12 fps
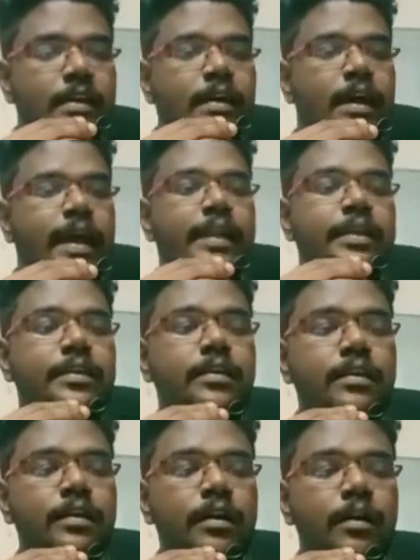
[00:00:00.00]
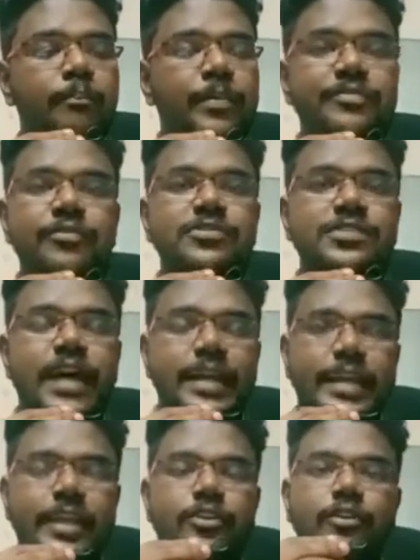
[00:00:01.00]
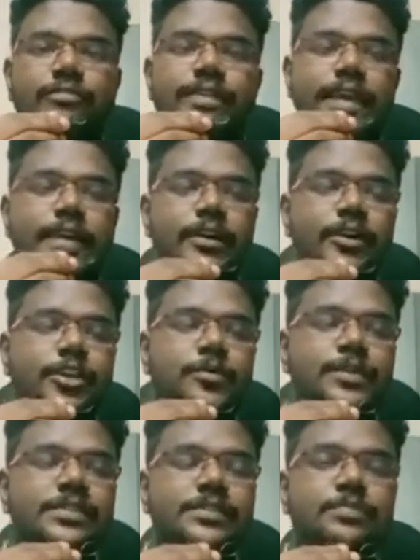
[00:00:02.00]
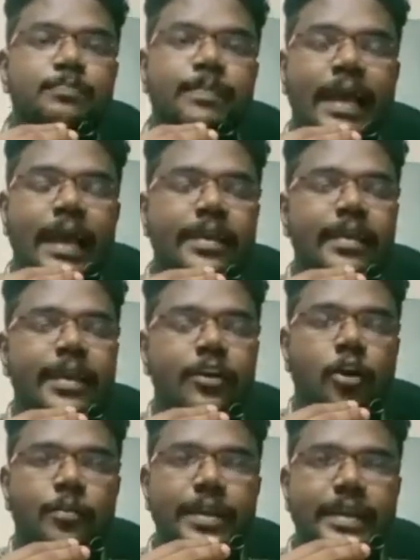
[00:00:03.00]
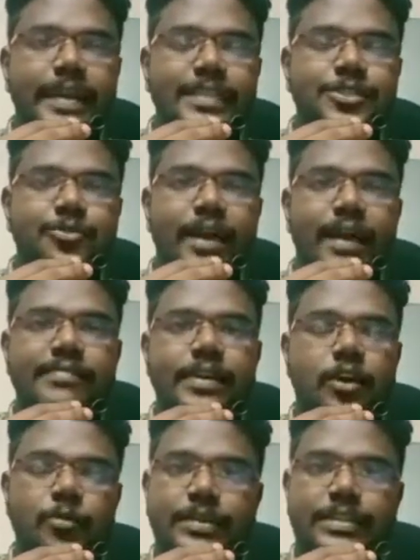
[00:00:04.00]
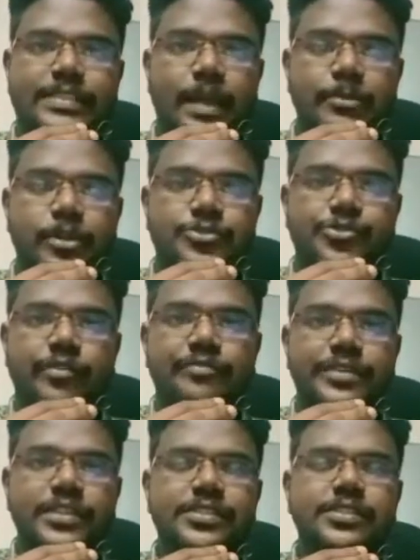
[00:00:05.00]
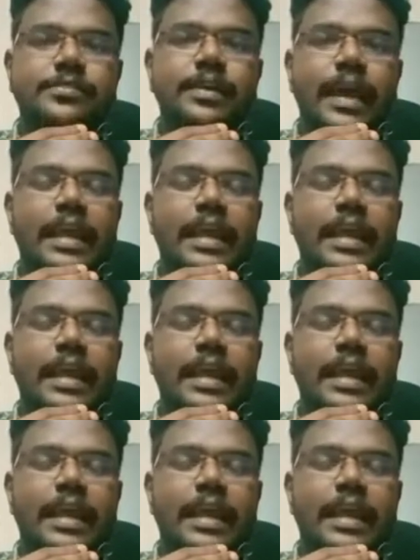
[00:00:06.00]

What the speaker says: And before starting your week, you must plan like how many days you have and how many chapters you have finished,